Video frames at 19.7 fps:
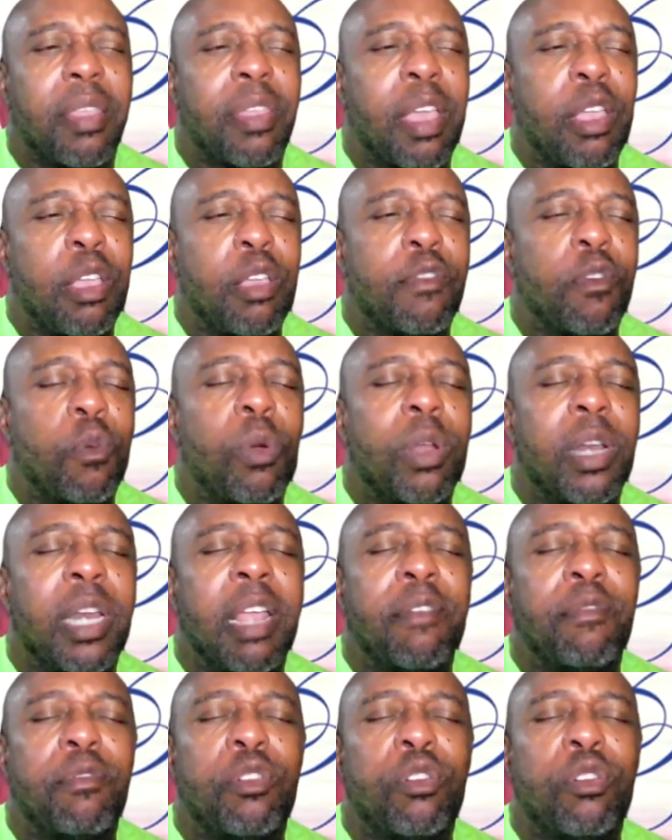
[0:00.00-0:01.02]
Thank you for what
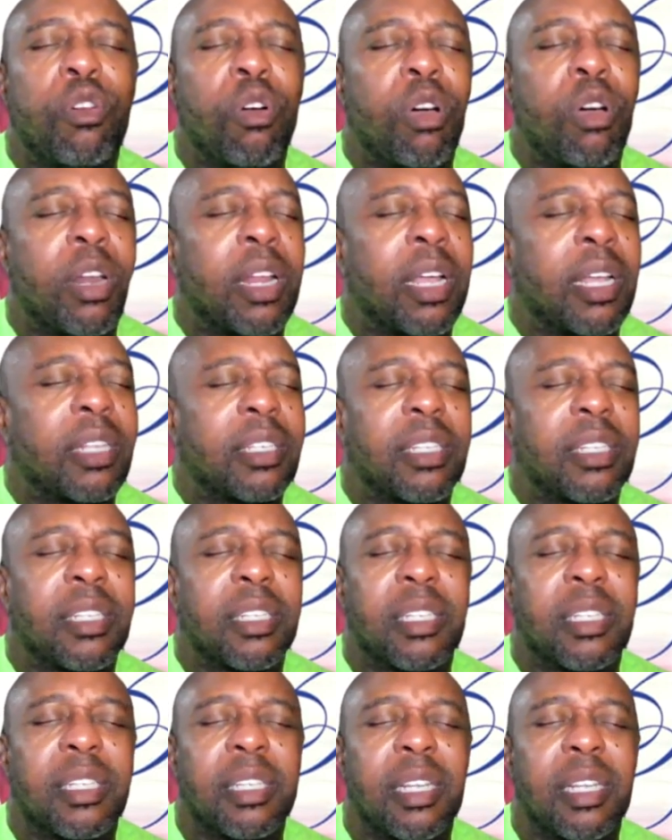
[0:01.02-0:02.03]
they've taught
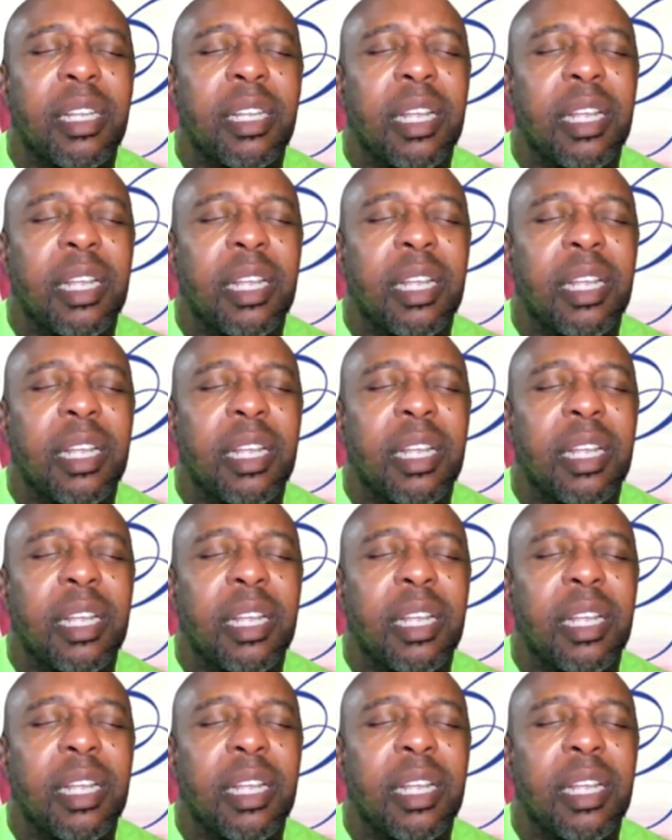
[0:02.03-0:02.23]
us